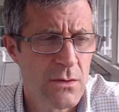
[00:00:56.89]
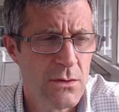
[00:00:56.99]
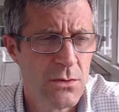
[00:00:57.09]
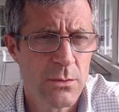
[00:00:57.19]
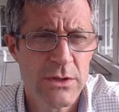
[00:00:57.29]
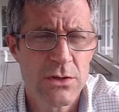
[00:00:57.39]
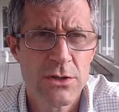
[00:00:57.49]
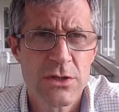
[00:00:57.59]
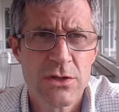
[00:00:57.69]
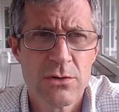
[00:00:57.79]
doing
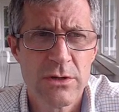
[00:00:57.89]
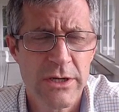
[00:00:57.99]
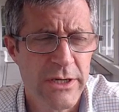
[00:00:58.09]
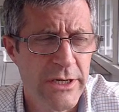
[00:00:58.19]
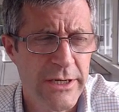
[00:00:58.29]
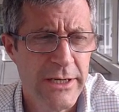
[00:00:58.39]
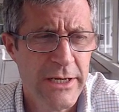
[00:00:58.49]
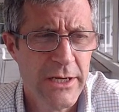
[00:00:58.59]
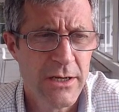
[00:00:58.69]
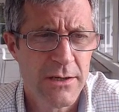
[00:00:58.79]
research, so
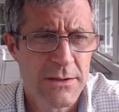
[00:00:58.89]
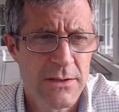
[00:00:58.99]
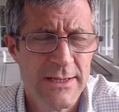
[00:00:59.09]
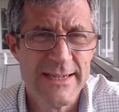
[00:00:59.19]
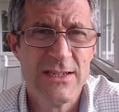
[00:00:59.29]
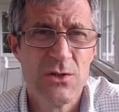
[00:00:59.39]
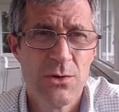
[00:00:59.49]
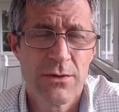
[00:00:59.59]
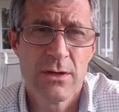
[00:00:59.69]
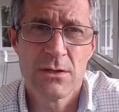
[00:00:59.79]
it's an easier thing